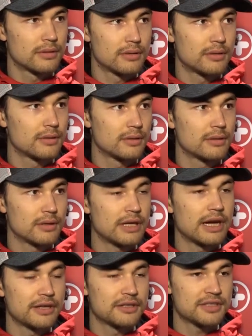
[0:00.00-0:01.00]
it?
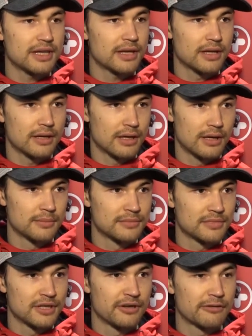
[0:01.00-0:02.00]
Yeah, you said it. Um,
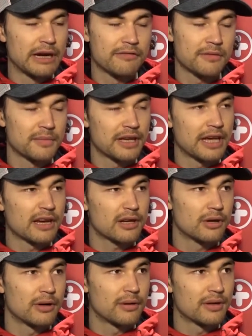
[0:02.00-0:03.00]
you know, right from the
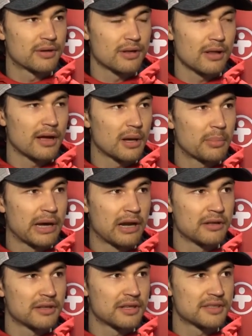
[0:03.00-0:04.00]
get-go, there are a lot of
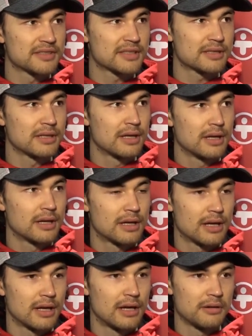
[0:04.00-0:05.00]
penalties.
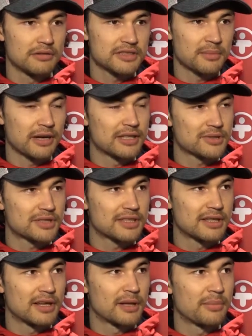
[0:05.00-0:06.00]
Uh, some guys are
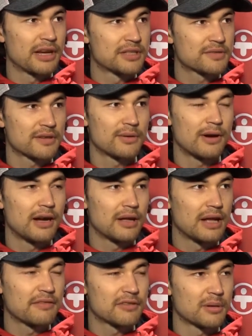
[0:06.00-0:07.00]
sitting on the bench for a
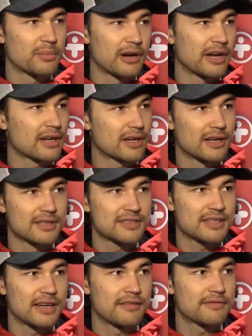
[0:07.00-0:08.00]
while after a break, and
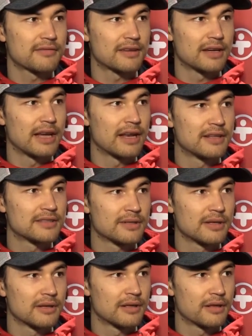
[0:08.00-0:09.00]
it's tough to get
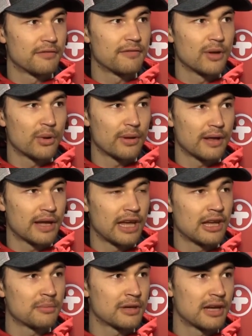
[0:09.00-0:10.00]
into the flow of the
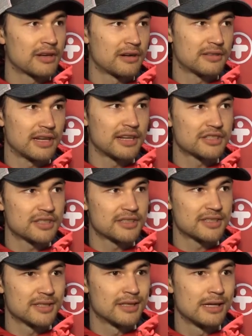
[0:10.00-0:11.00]
game, get your
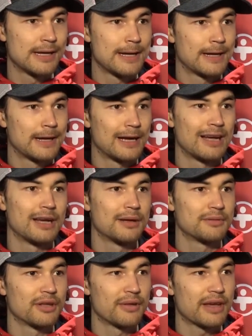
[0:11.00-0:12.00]
touches, and
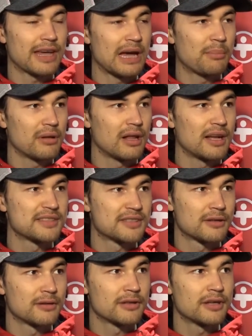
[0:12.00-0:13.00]
um, you know they capitalized
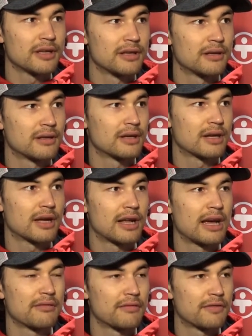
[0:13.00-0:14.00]
early, and you kind
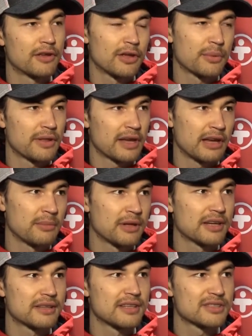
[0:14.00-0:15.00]
of have a feeling with a game
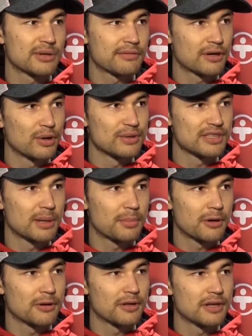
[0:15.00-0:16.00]
like this, whoever goes up
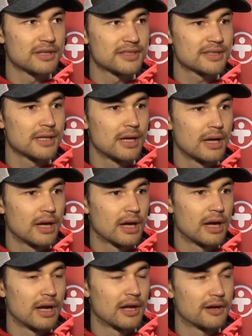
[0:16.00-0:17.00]
early is
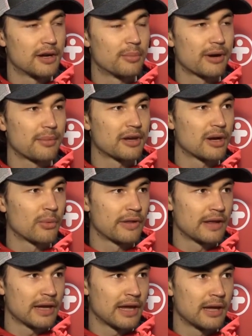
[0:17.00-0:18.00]
uh, you know probably going to
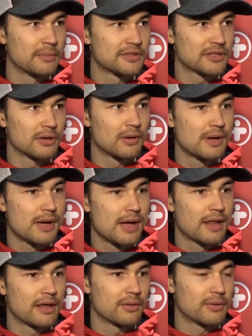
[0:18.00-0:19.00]
win the game. So
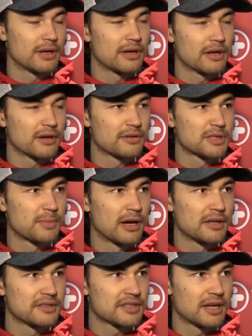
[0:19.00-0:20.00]
they, we did a good
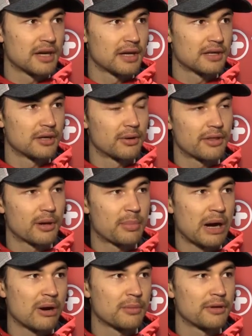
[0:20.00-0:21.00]
response, uh, you know, with our
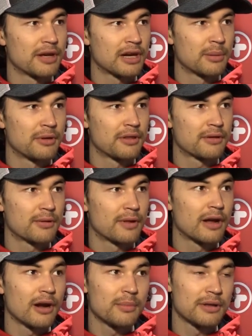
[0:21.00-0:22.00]
power play coming through
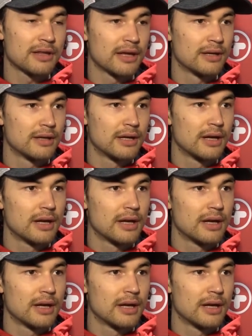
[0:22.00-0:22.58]
there, but then.